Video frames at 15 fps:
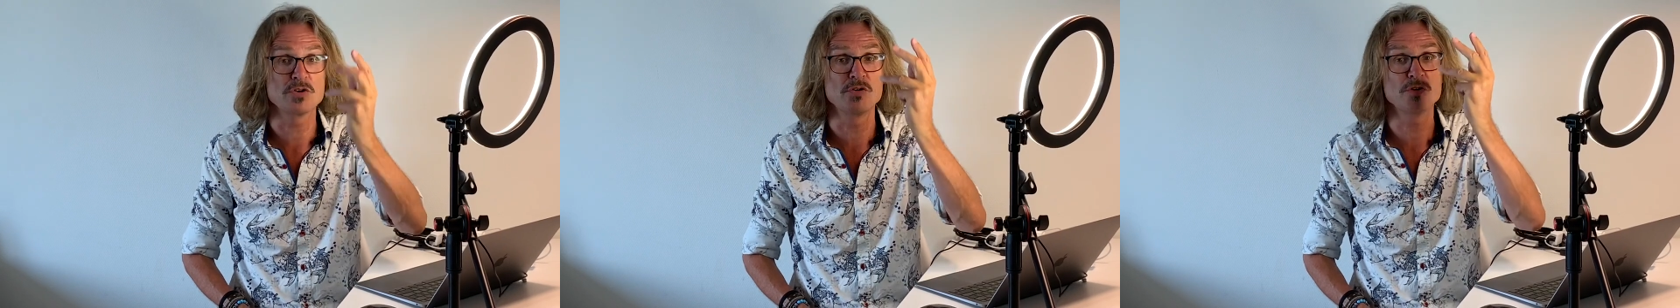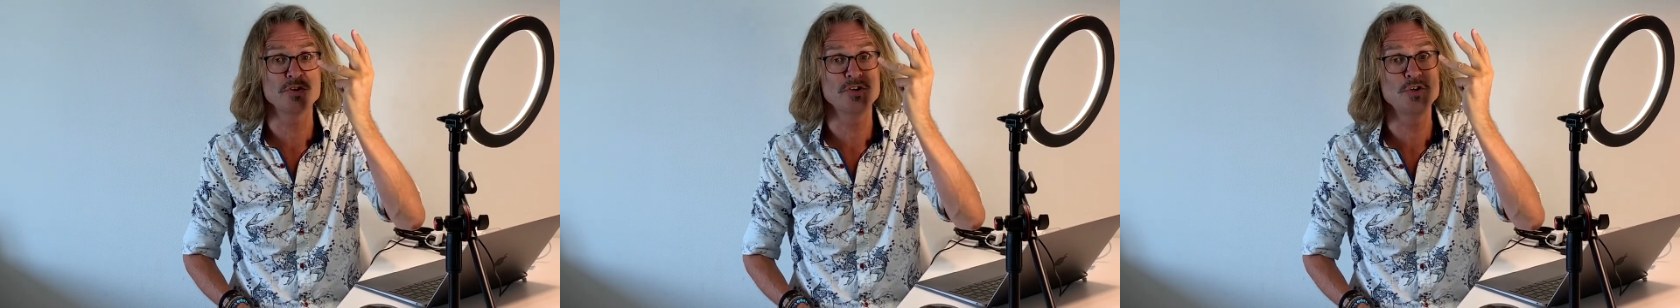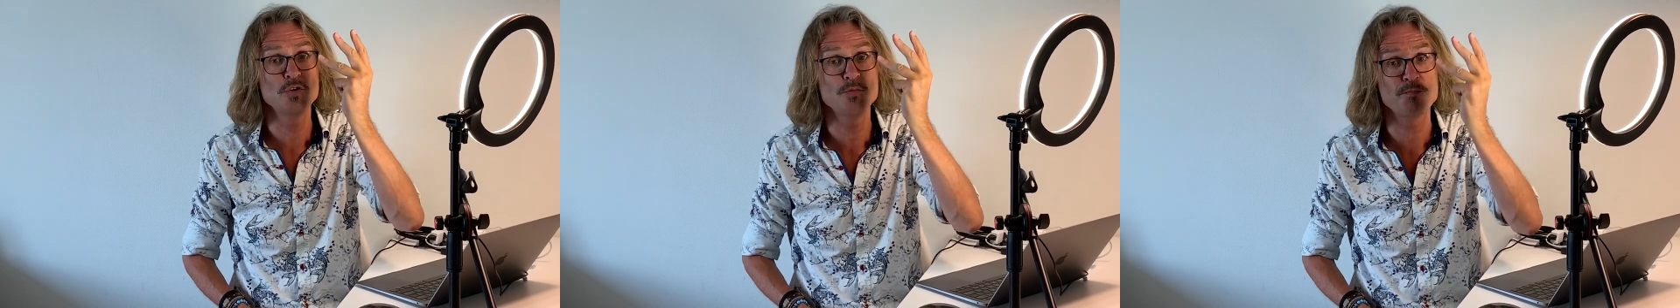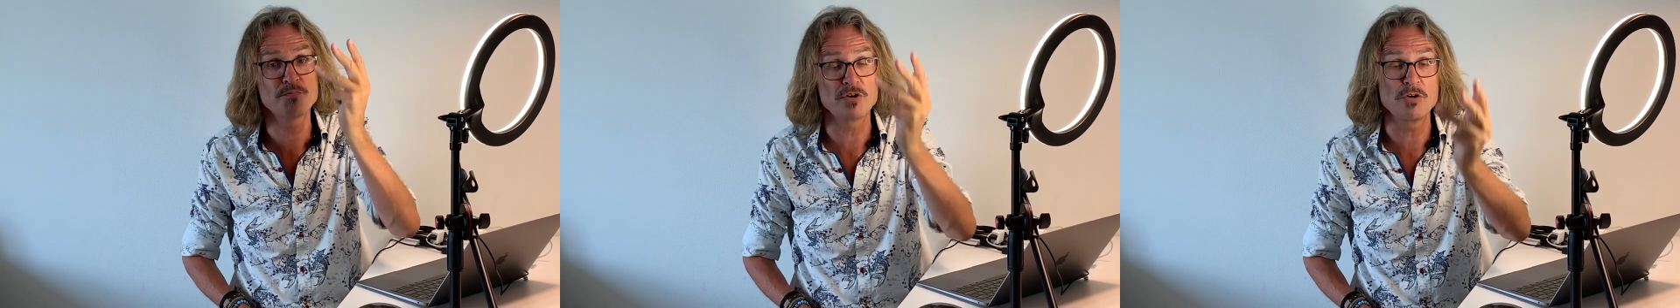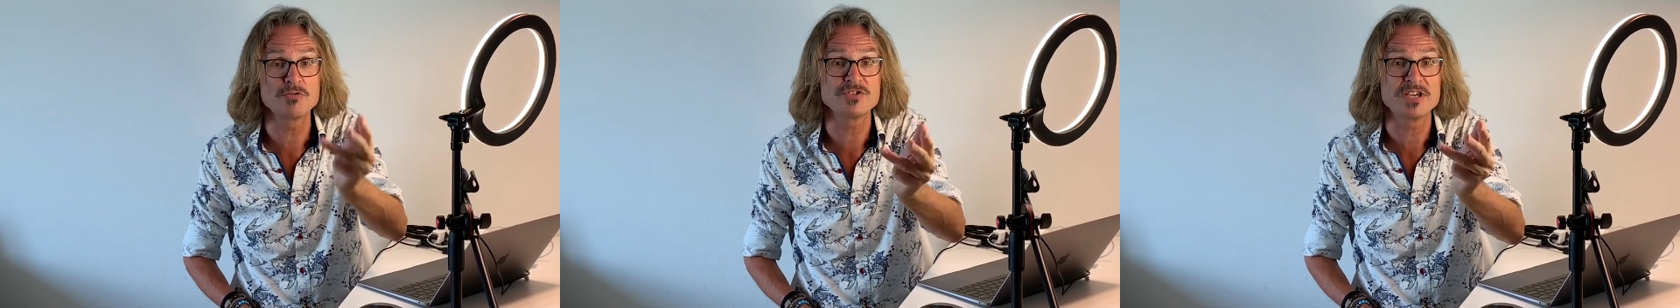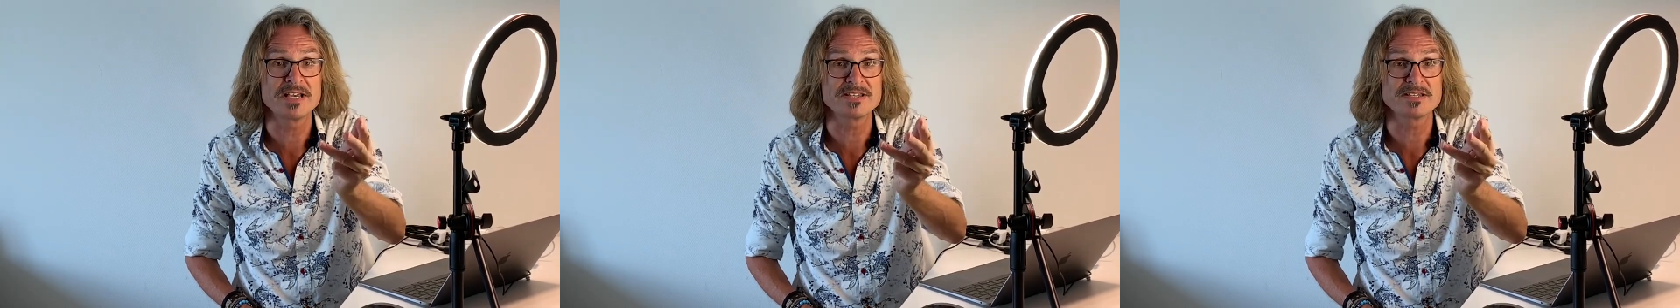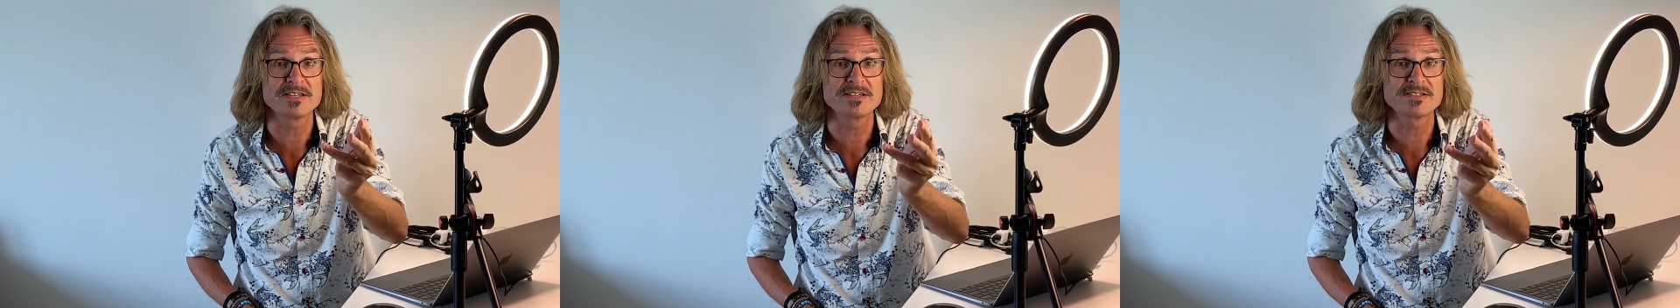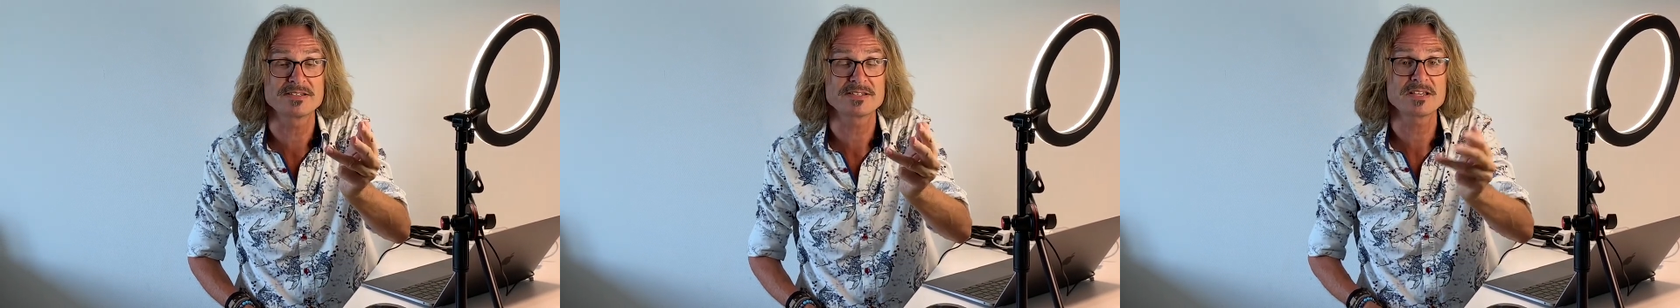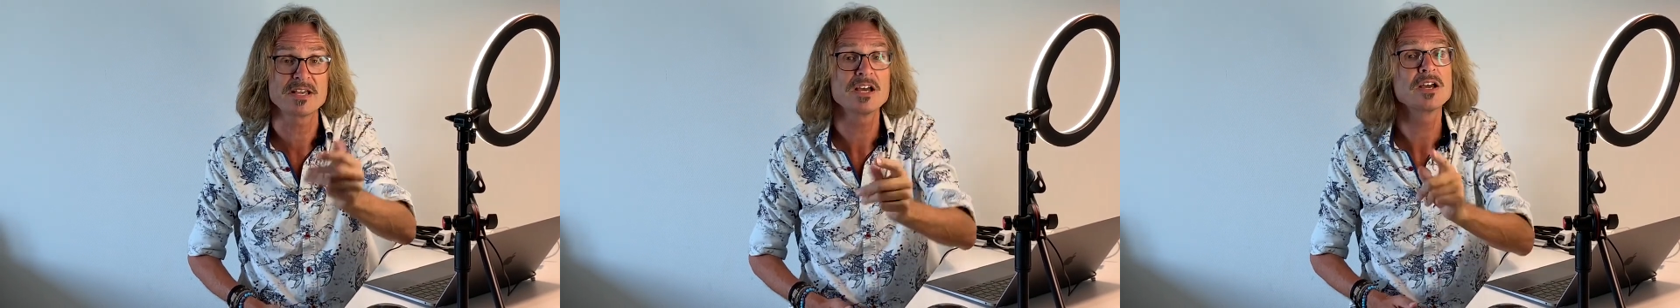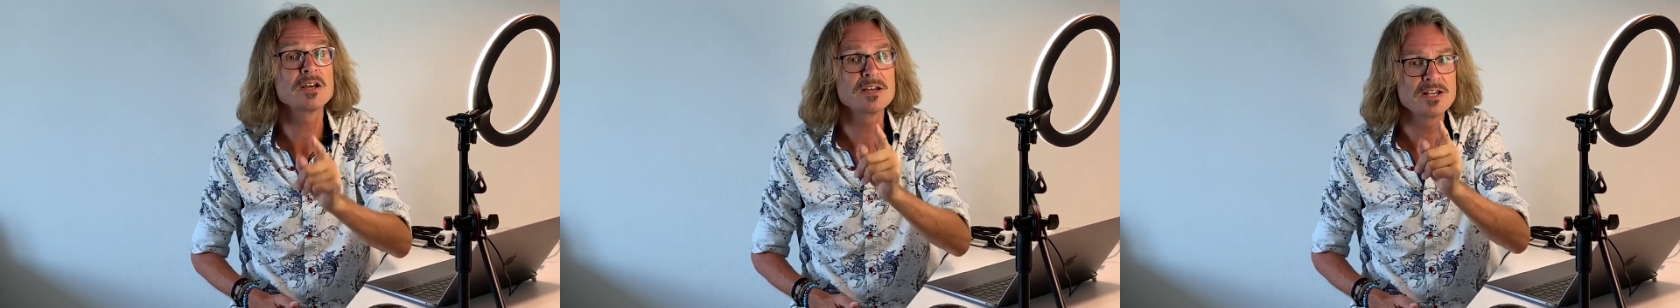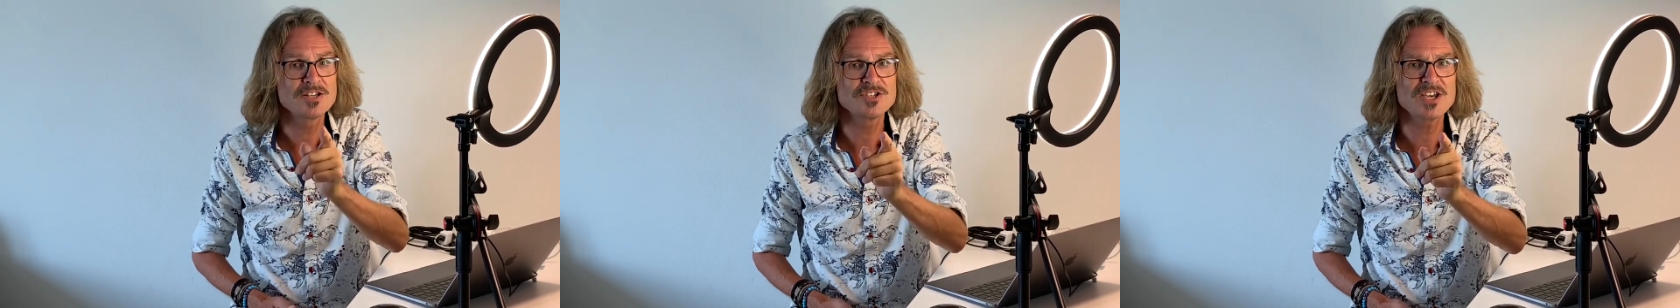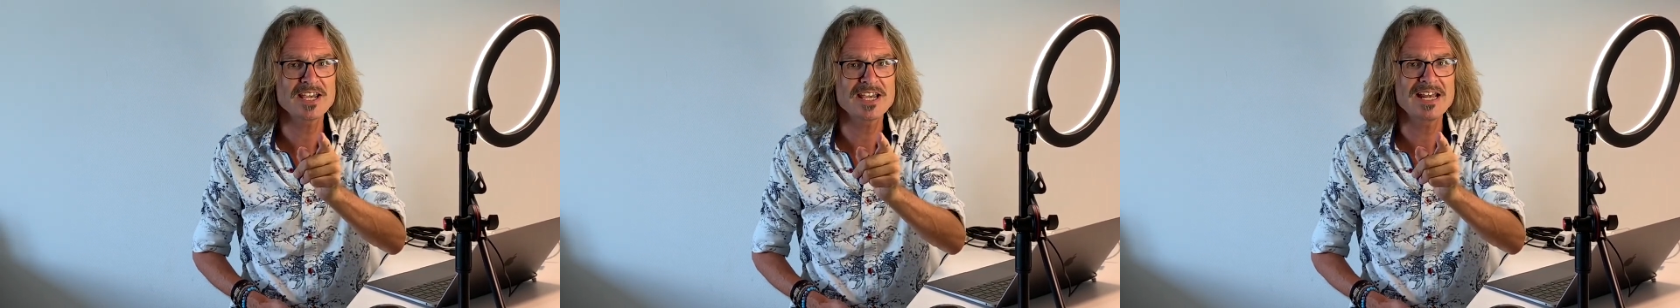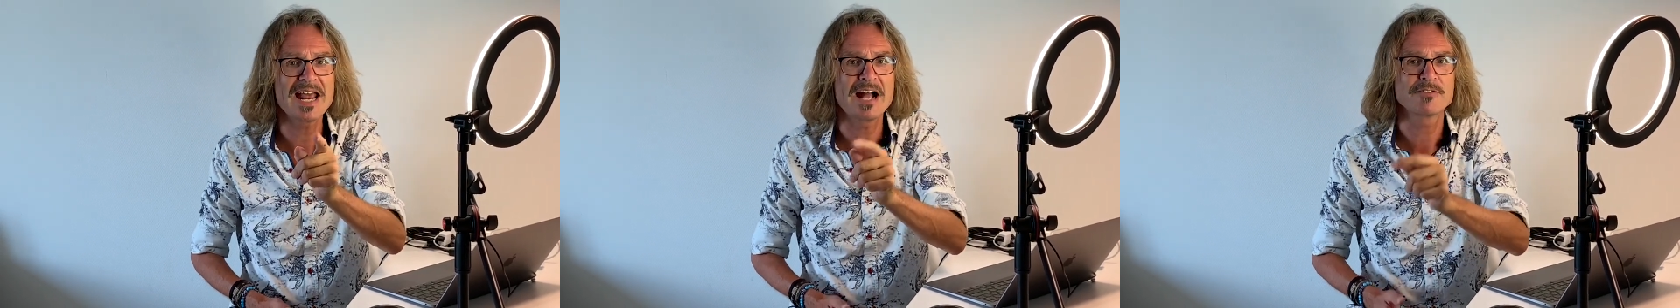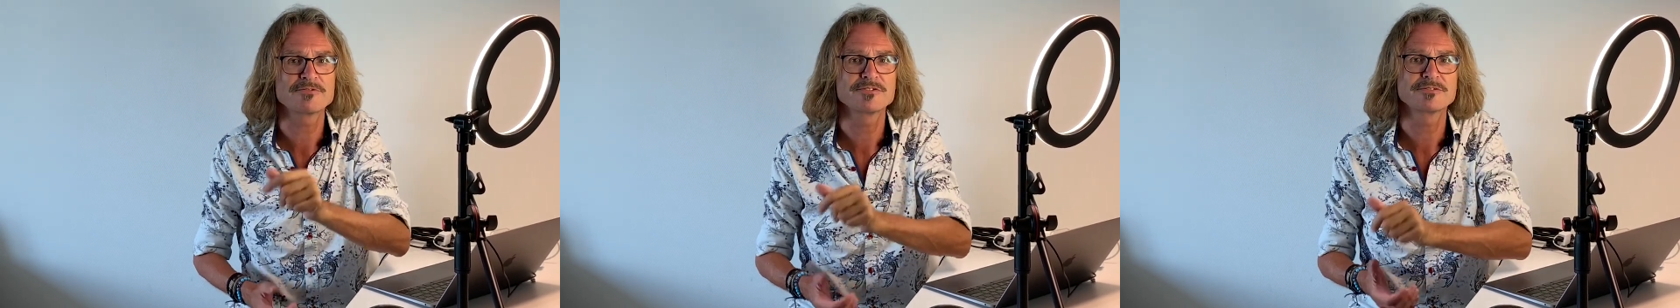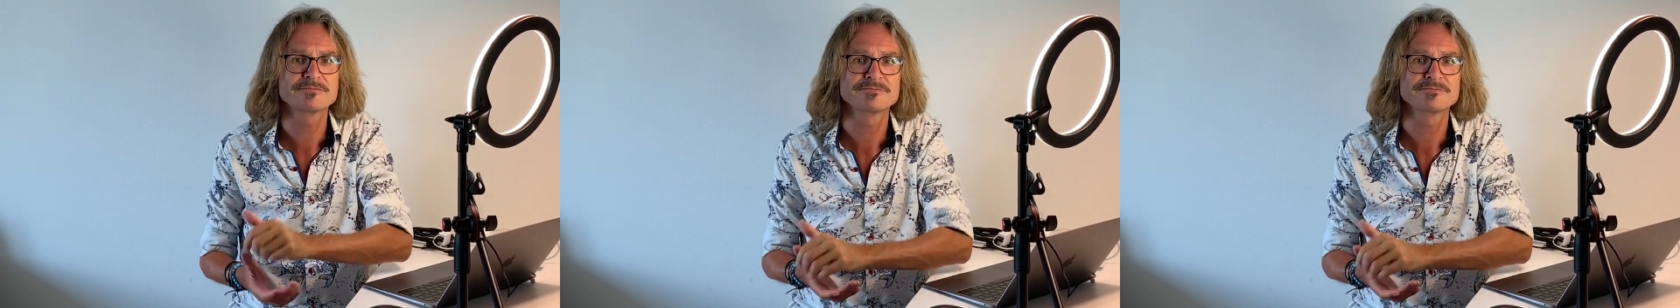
or new processes. Check it out.